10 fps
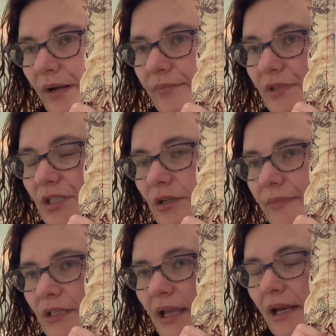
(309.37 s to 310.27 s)
I'm
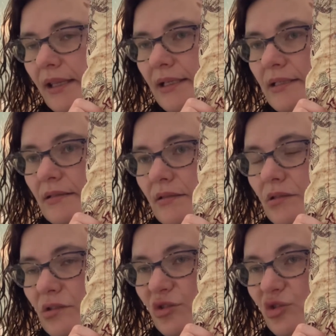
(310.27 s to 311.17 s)
determined to get at least
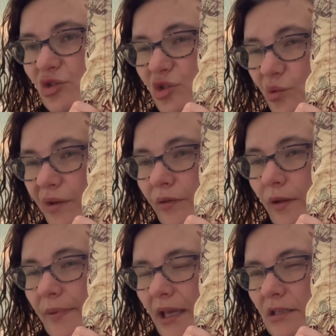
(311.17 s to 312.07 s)
2 or
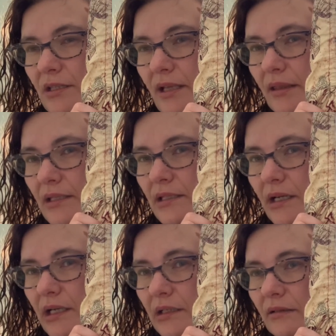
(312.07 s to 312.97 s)
3 pages done this
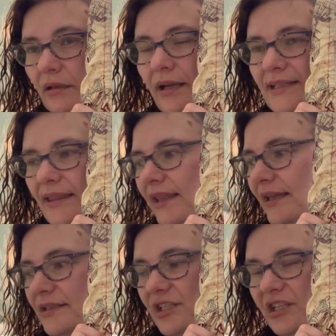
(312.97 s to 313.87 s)
year. I said that
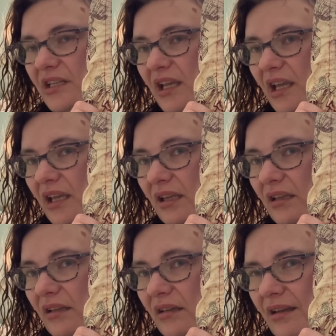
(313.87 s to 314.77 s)
last year.
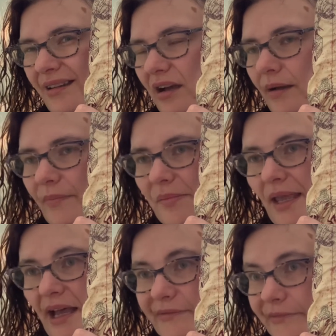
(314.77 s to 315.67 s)
I got maybe
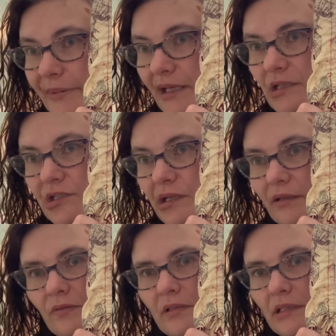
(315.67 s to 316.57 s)
half a page done.
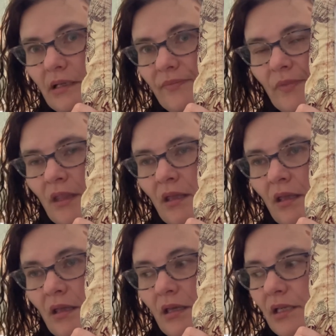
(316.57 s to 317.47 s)
We'll see.
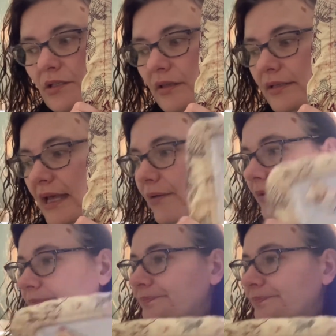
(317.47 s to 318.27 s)
So there's that one.